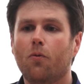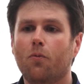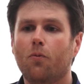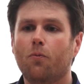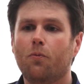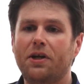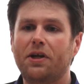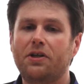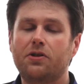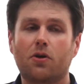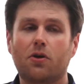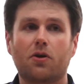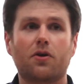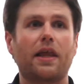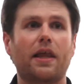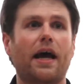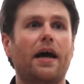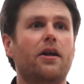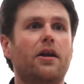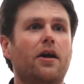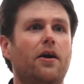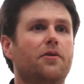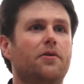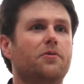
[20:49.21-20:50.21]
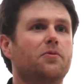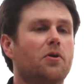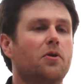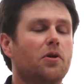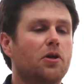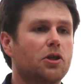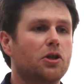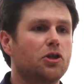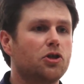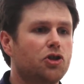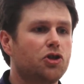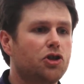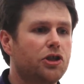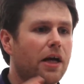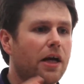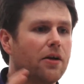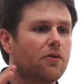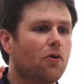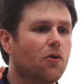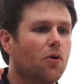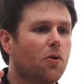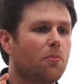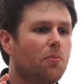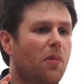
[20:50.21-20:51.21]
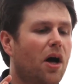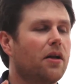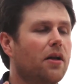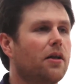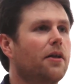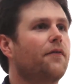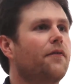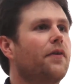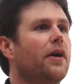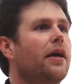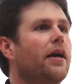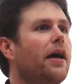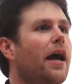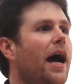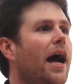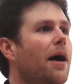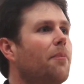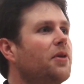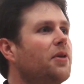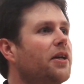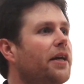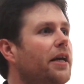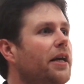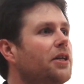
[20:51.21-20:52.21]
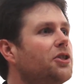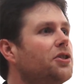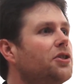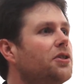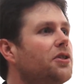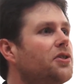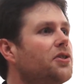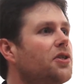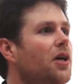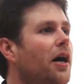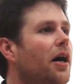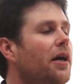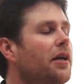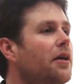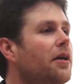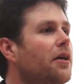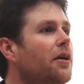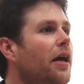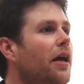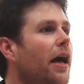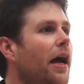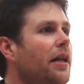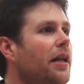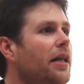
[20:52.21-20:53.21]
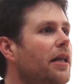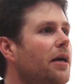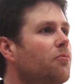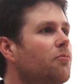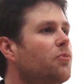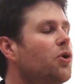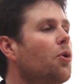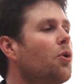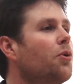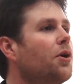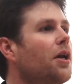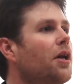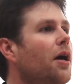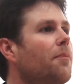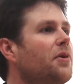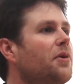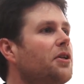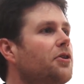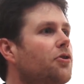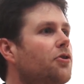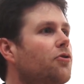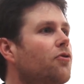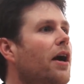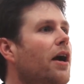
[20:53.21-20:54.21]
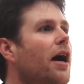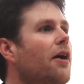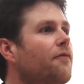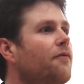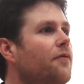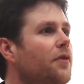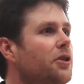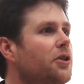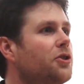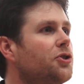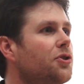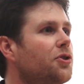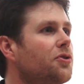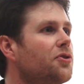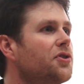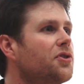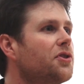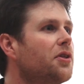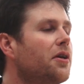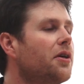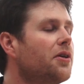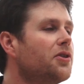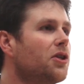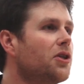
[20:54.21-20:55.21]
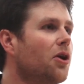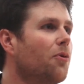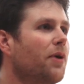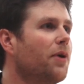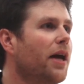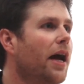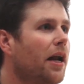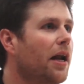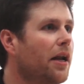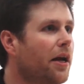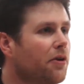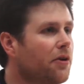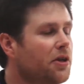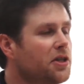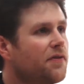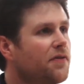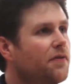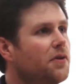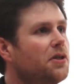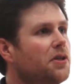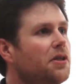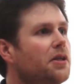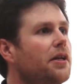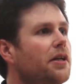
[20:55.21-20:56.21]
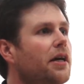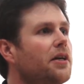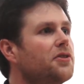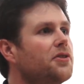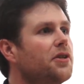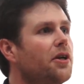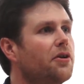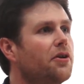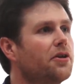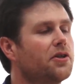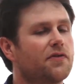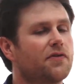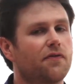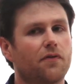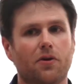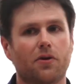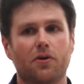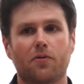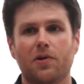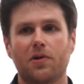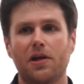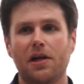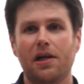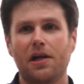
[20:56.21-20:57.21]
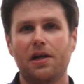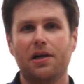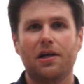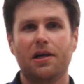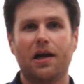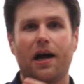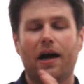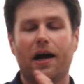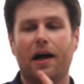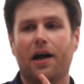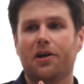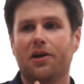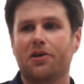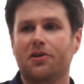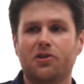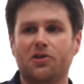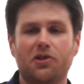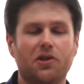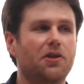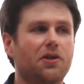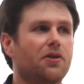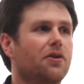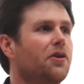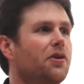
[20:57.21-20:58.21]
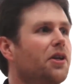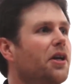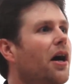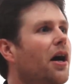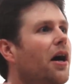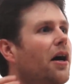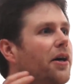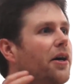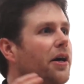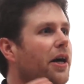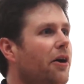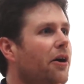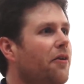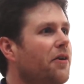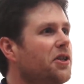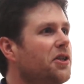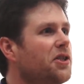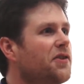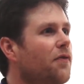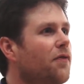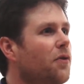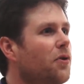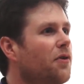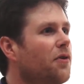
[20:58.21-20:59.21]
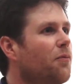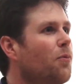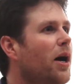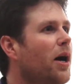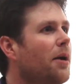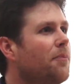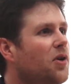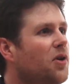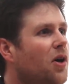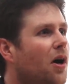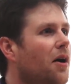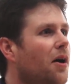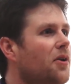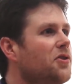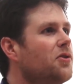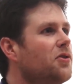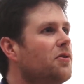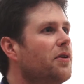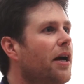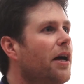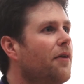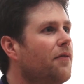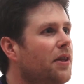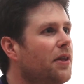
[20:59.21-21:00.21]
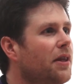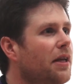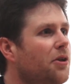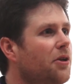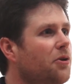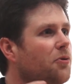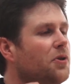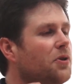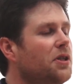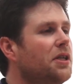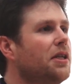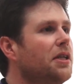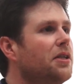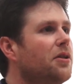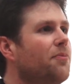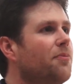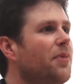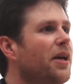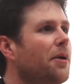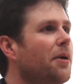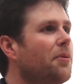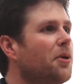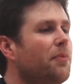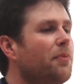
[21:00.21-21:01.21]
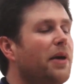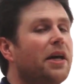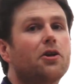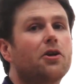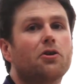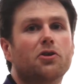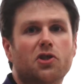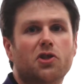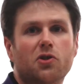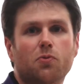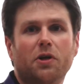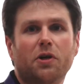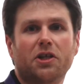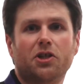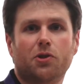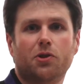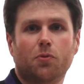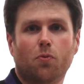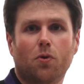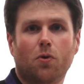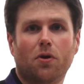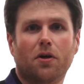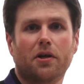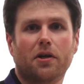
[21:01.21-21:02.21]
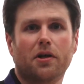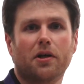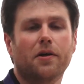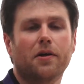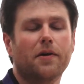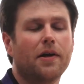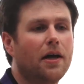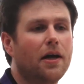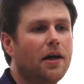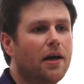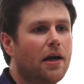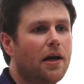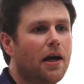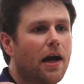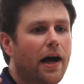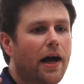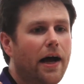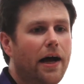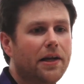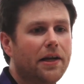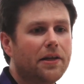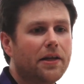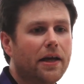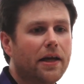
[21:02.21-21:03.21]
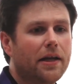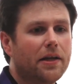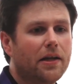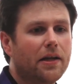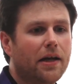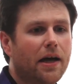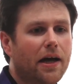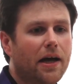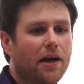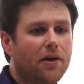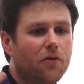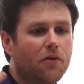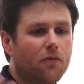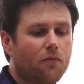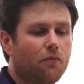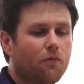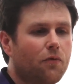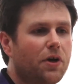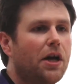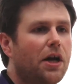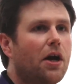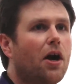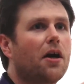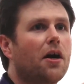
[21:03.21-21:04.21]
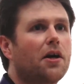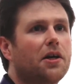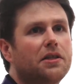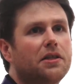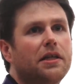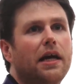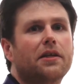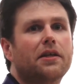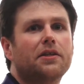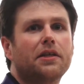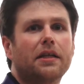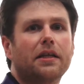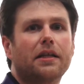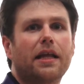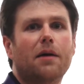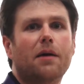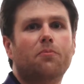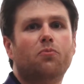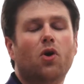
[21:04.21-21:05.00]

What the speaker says: We took that general monolithic application design and then broke it up into Karaf features. So we had areas for DNS, areas for security, areas for the web console, everything that you would need to be able to make your switch work. And then re-architecting that